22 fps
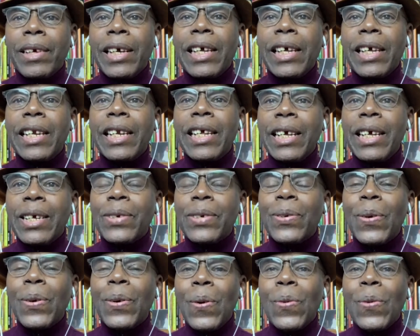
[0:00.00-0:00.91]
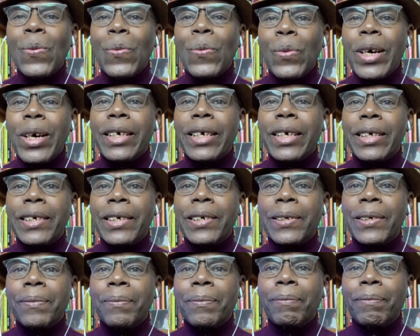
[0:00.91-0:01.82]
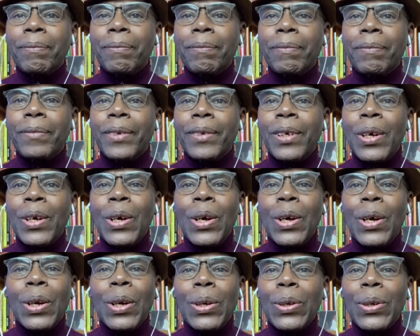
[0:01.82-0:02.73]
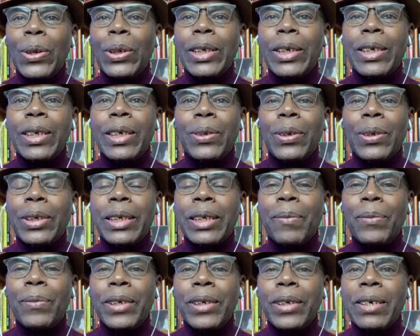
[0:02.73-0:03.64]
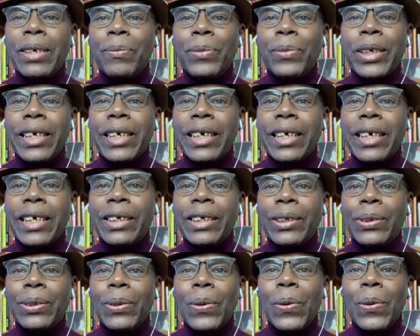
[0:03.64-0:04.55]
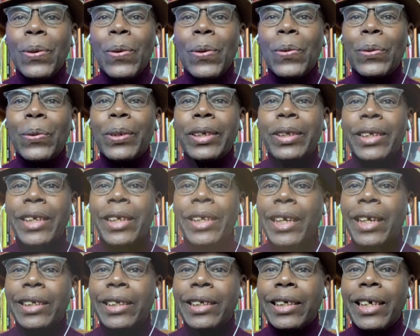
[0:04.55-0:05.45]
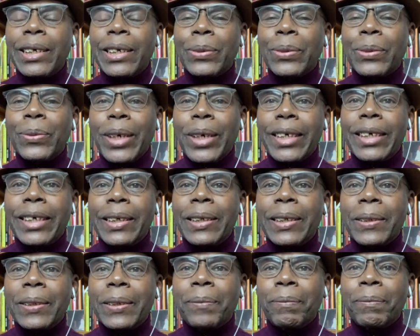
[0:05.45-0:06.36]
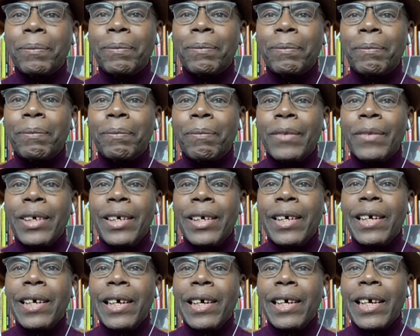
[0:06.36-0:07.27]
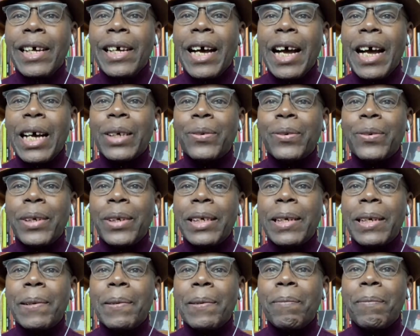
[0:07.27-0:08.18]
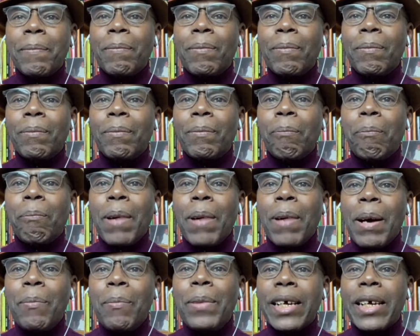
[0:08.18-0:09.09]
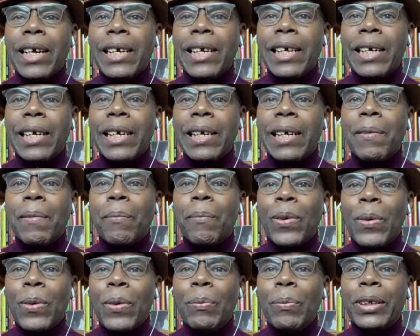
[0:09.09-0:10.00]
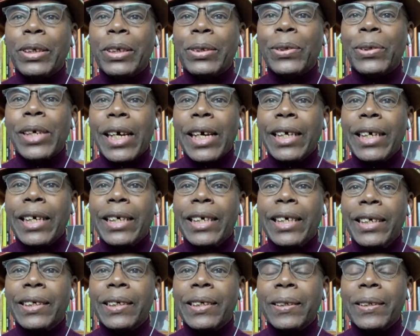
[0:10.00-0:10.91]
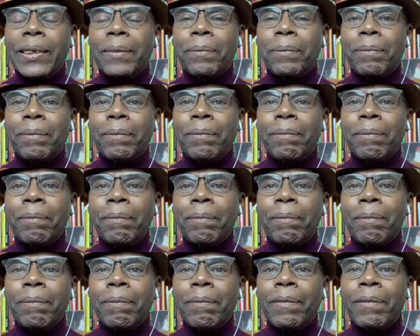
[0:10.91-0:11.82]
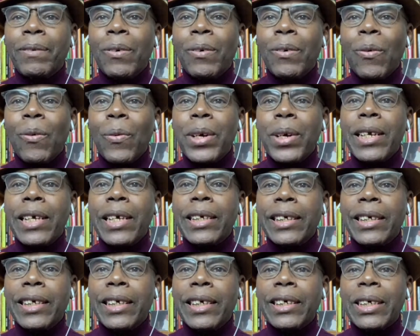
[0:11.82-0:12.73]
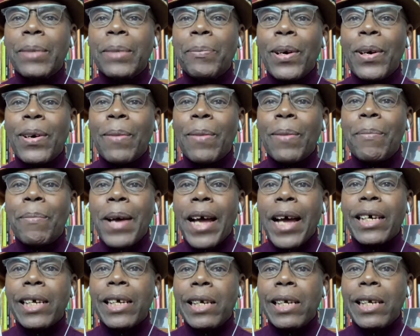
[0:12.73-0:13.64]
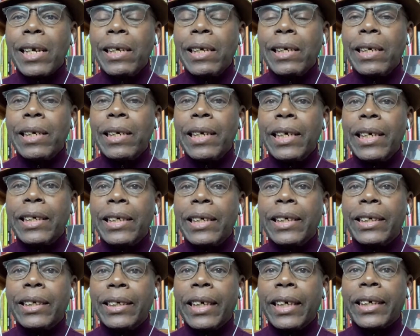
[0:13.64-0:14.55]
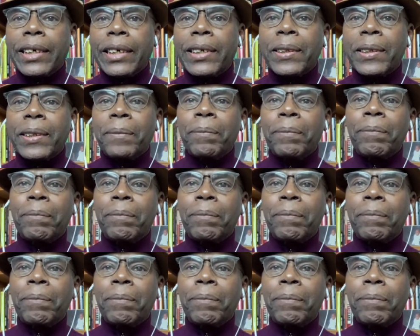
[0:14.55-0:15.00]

in his own words, not Dr. Munini Mulera's or Shaka Sali's words, he actually publicly promised Ugandans, when he seized the power back in 1986,